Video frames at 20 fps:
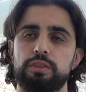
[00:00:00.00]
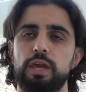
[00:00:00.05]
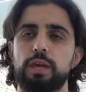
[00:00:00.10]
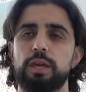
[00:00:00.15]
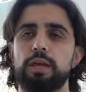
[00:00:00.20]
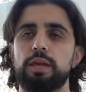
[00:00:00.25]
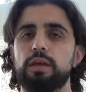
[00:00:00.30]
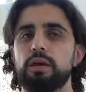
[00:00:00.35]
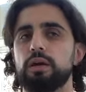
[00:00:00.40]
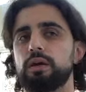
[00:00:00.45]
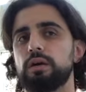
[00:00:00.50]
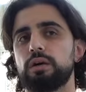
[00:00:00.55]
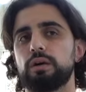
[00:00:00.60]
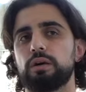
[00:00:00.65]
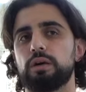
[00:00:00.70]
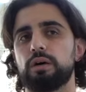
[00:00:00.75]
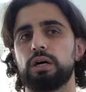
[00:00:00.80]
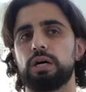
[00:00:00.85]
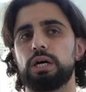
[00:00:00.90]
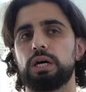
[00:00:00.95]
They
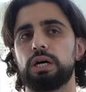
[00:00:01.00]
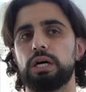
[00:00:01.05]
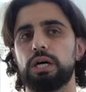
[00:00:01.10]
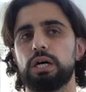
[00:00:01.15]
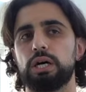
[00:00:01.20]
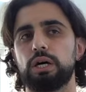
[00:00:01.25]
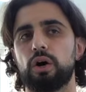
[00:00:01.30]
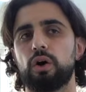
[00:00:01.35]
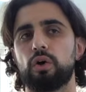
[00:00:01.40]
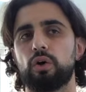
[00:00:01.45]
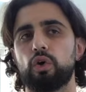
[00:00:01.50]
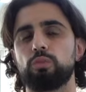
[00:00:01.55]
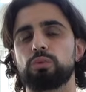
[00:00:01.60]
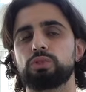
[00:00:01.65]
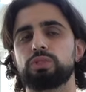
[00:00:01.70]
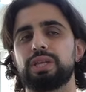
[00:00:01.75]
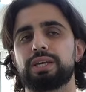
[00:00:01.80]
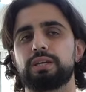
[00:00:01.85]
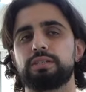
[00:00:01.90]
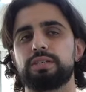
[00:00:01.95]
uh, are
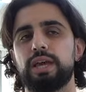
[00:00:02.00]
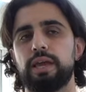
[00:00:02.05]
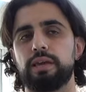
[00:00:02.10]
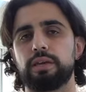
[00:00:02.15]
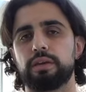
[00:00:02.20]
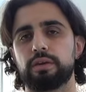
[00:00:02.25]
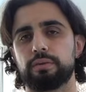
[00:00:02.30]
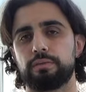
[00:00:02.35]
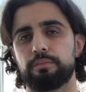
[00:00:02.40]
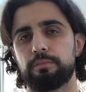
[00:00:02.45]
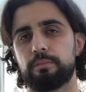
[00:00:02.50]
almost like a tank.